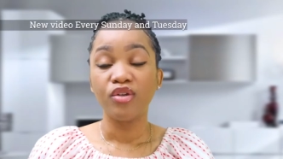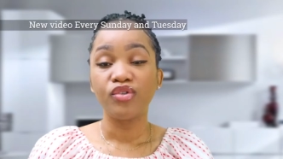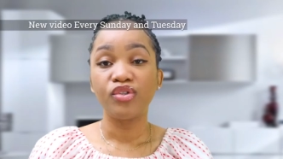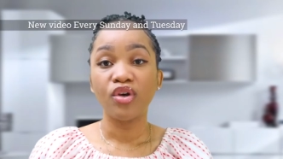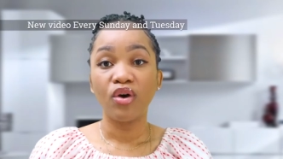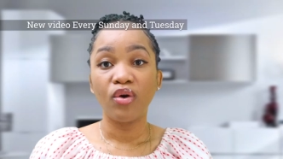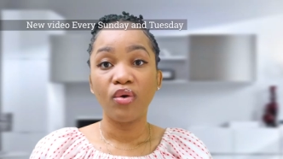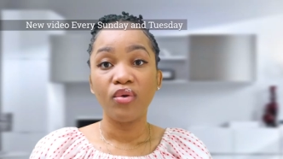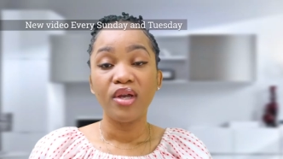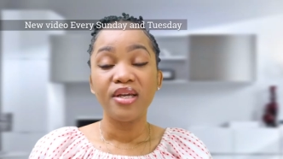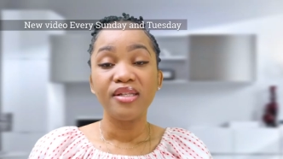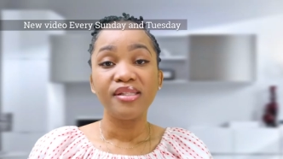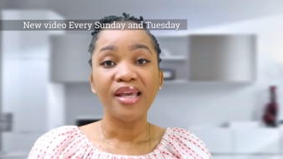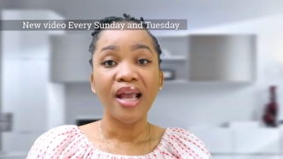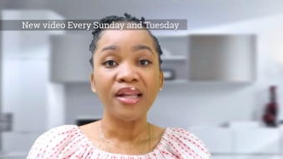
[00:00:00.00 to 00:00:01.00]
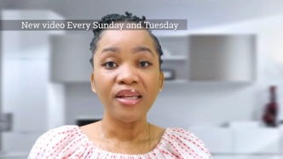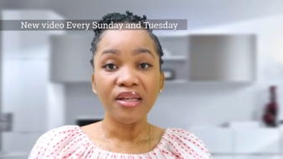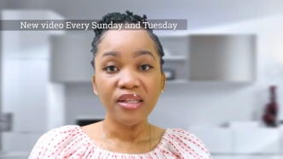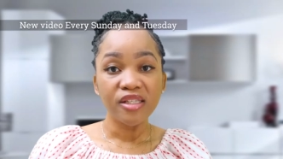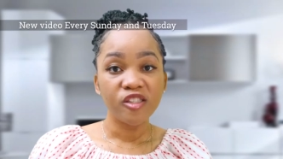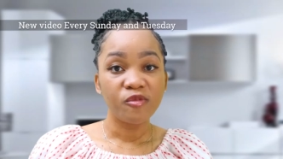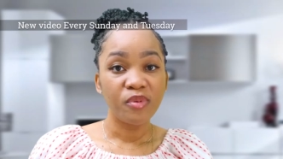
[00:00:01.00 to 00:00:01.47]
So
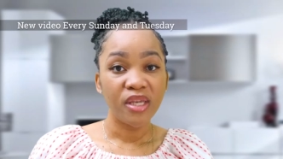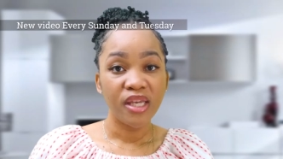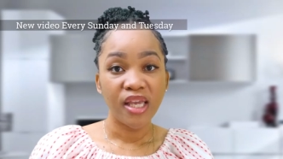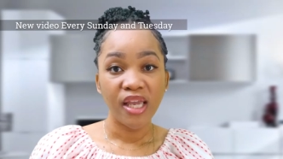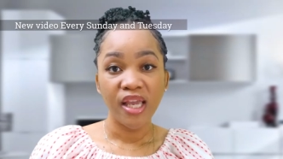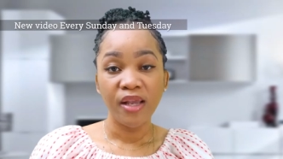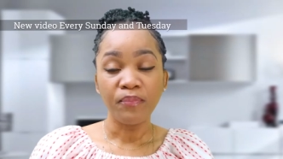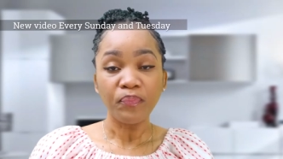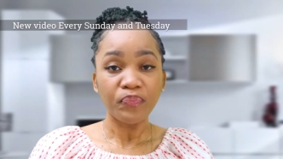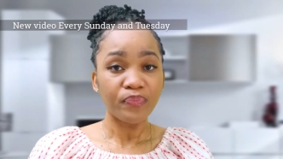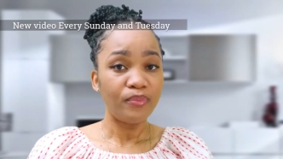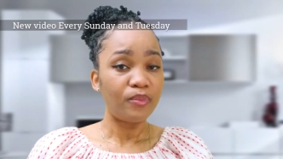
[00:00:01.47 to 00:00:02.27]
technically speaking,